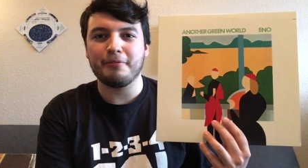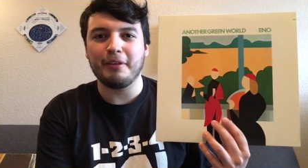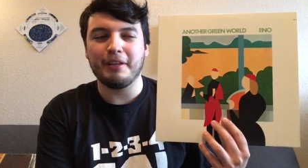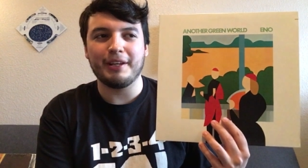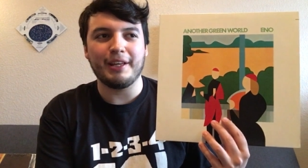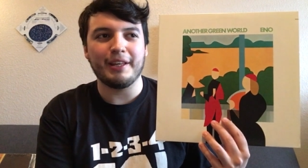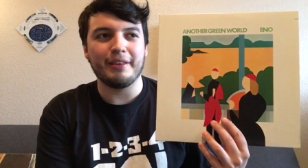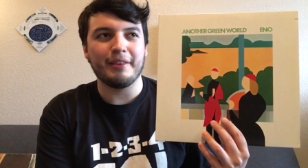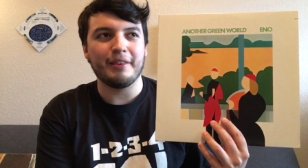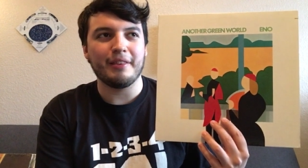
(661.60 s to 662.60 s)
or feeling
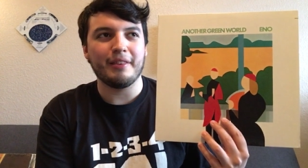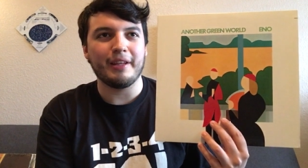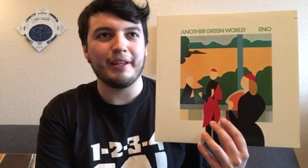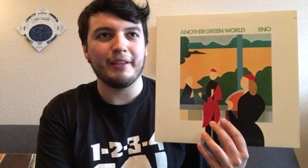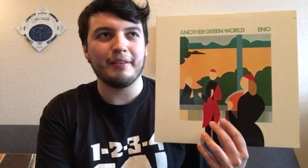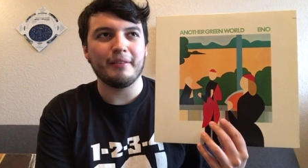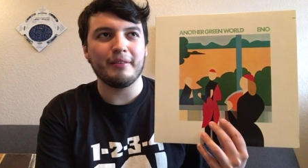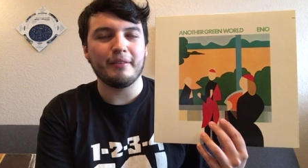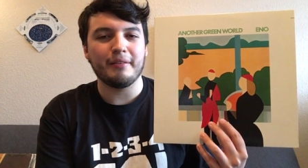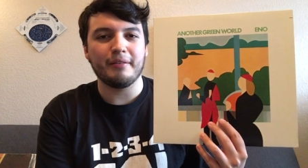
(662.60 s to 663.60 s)
again that
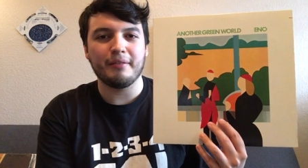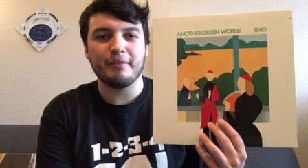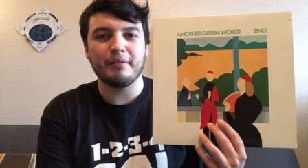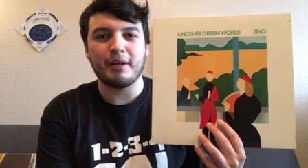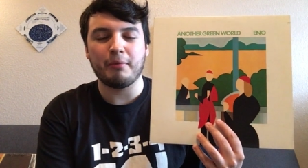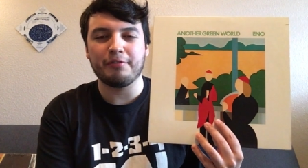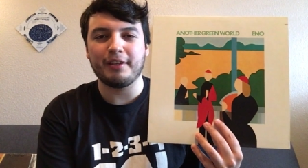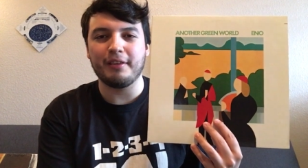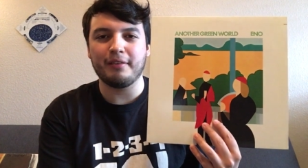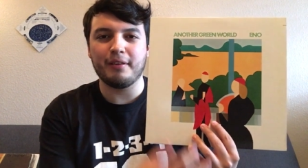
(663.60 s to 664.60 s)
I will
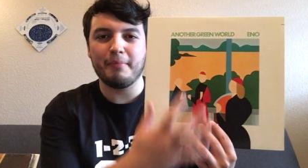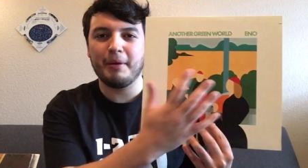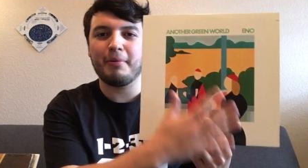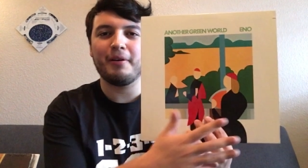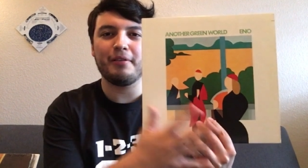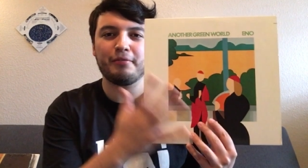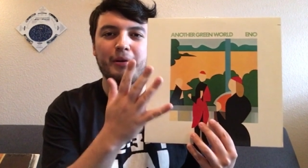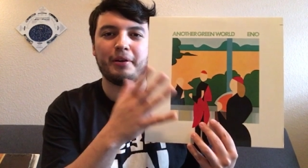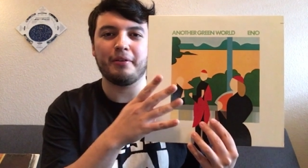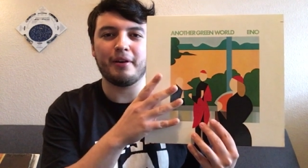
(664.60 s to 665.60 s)
say that a big part of this
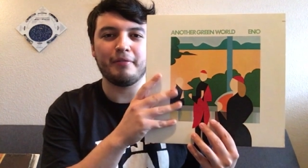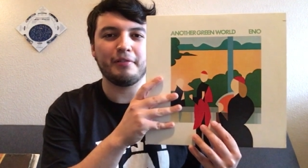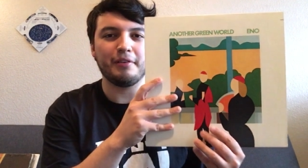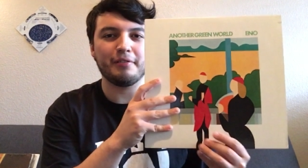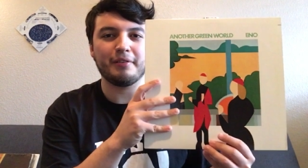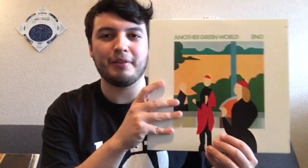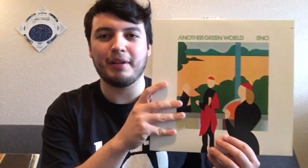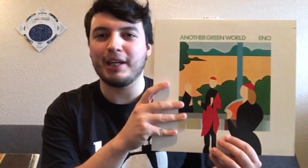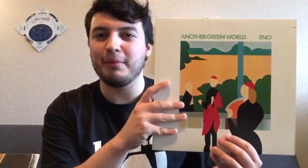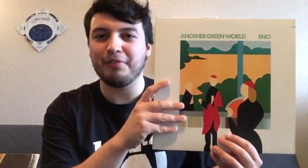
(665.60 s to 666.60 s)
record, obviously, is
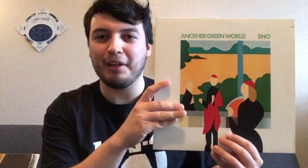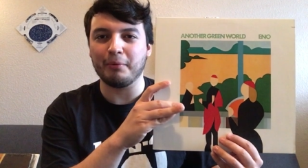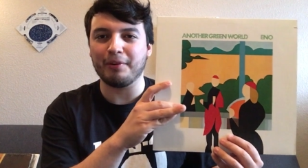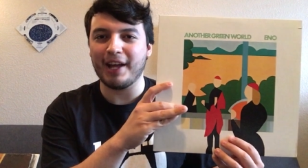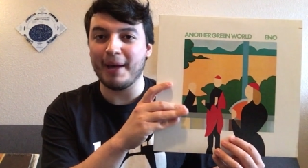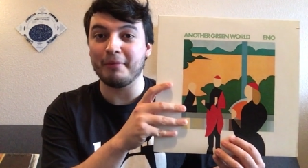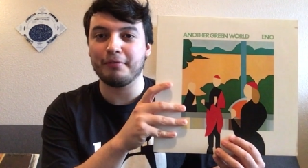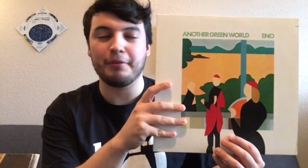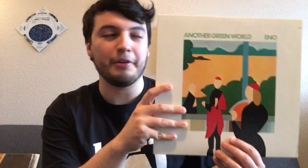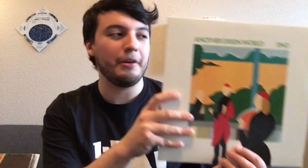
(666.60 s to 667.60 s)
I keep saying the word
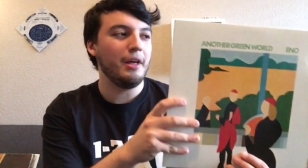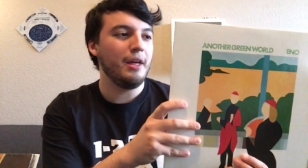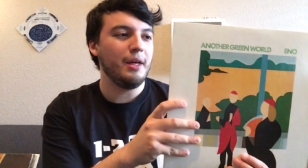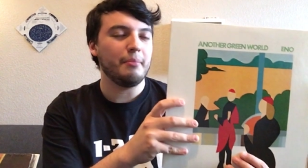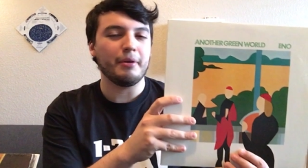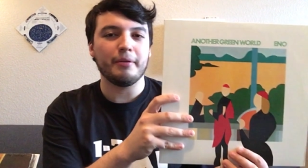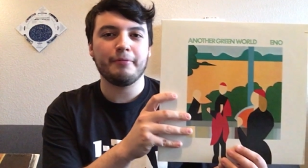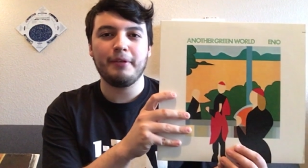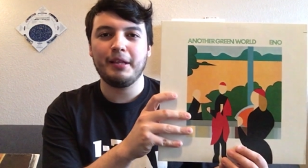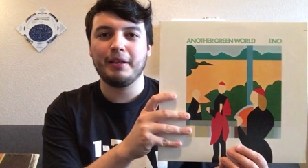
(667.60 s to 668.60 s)
atmosphere, but
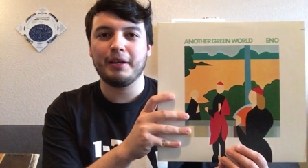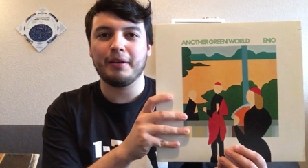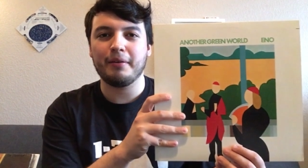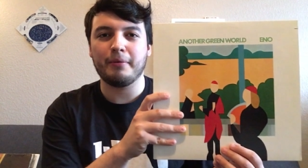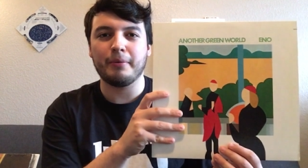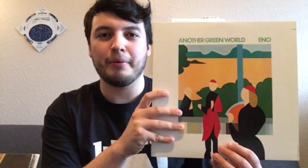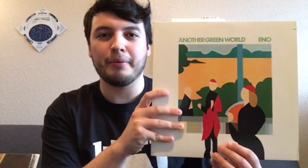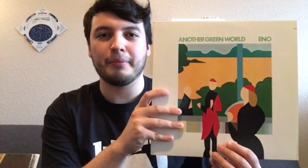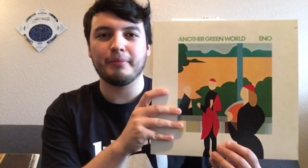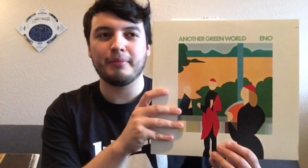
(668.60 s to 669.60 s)
feeling
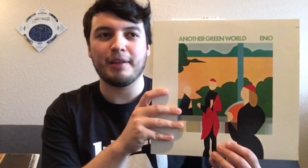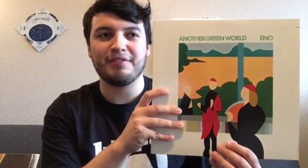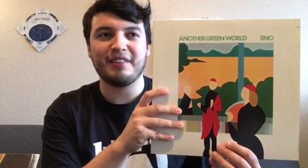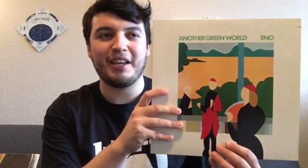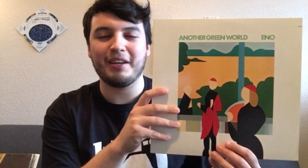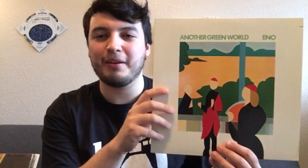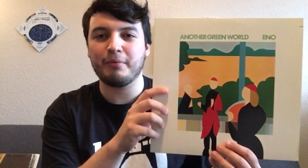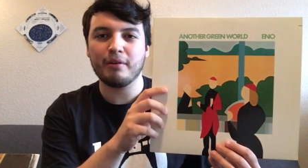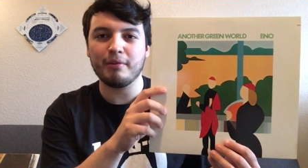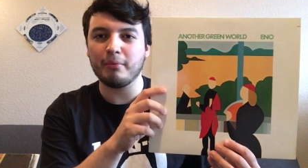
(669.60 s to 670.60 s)
or aesthetic,
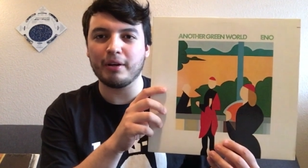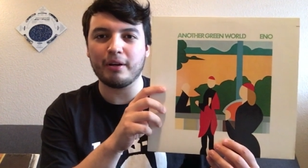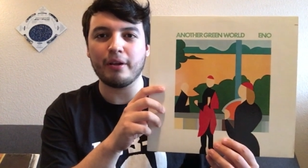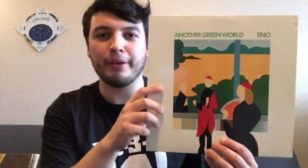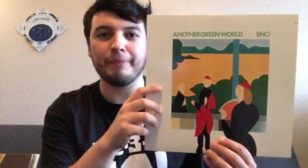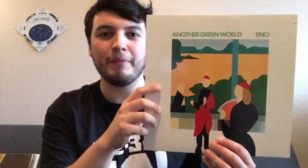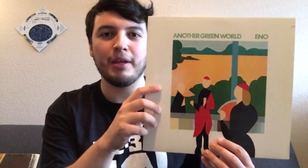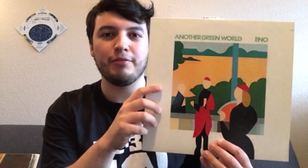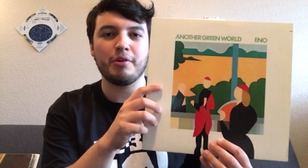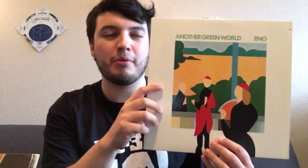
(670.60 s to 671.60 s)
whatever you want to call it,
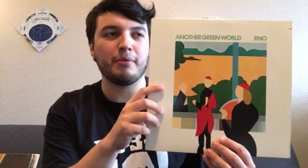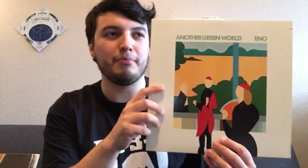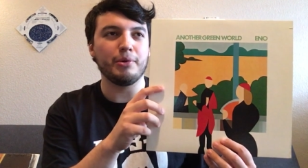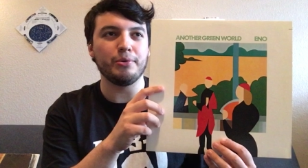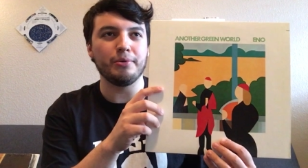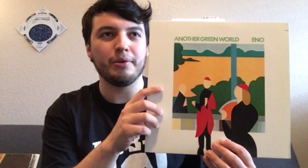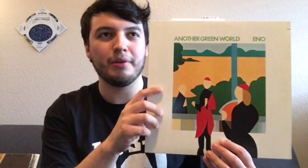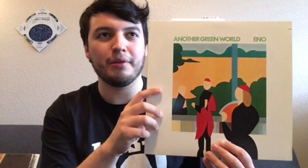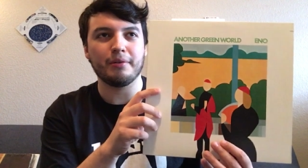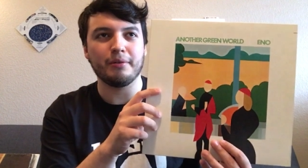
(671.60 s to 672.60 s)
general mood
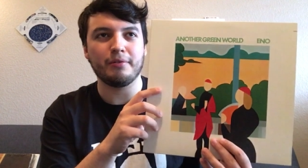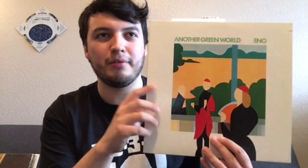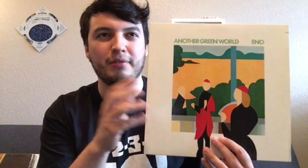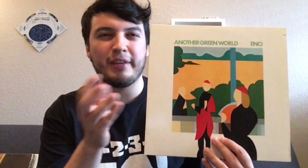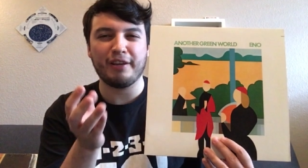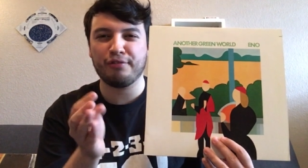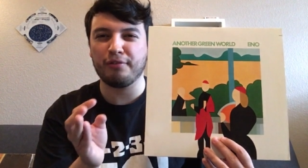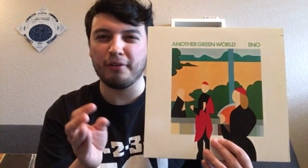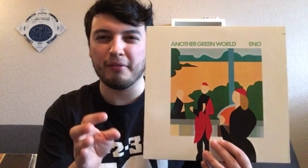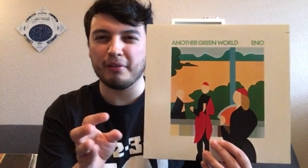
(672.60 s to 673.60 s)
or
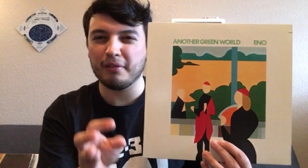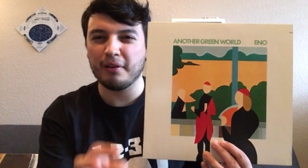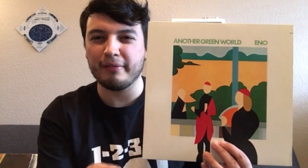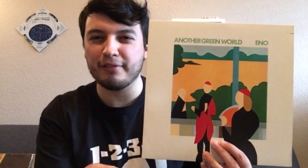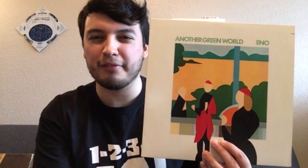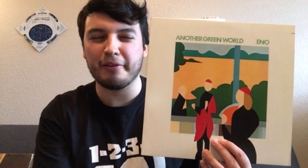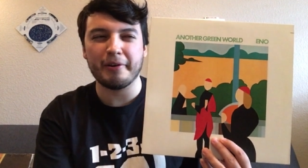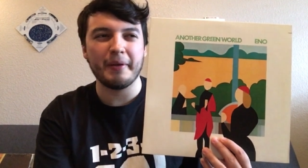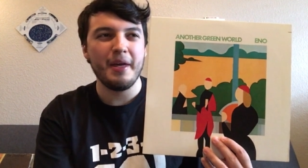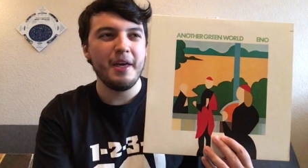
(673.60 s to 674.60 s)
texture of a, of a
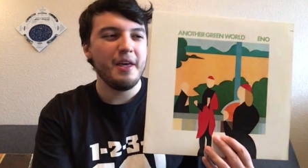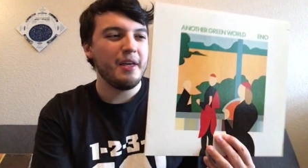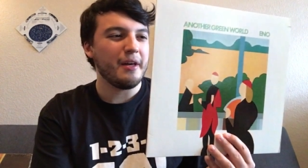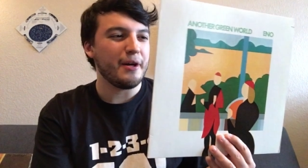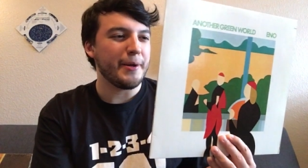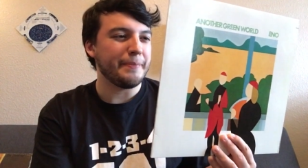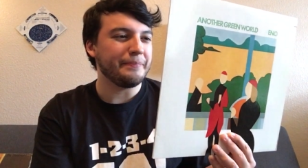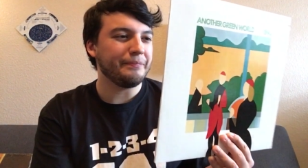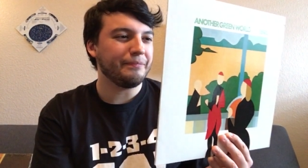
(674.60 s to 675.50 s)
song, um,